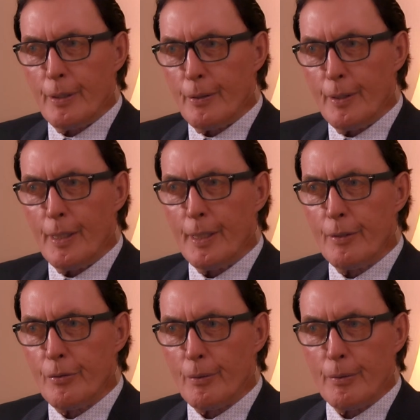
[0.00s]
our
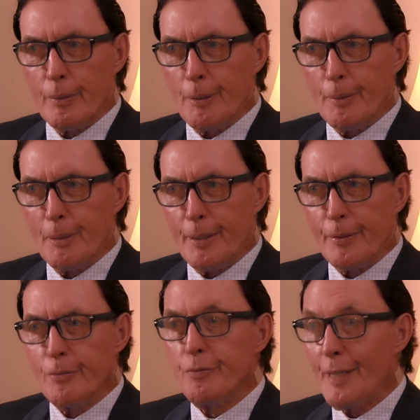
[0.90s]
audience a little bit about
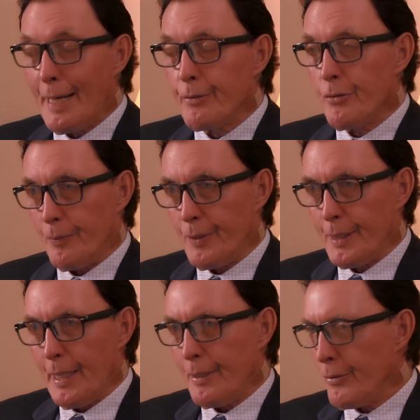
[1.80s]
the facts of the
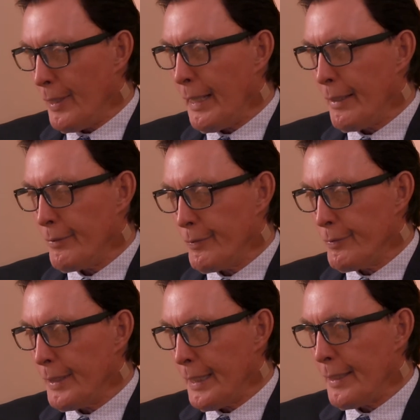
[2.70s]
case and
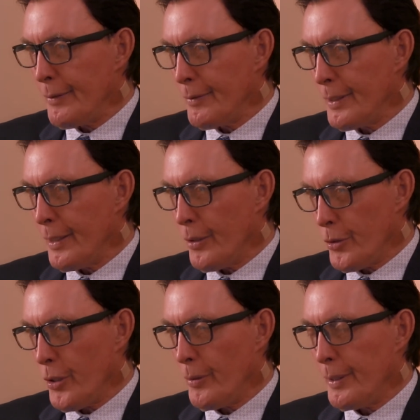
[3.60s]

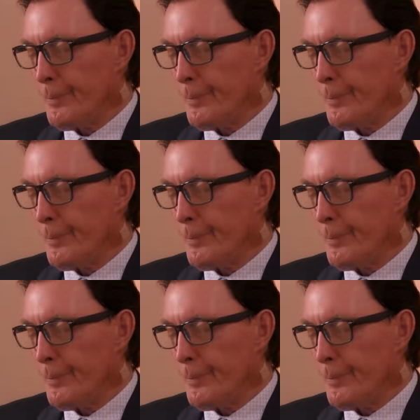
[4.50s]
Ochoa?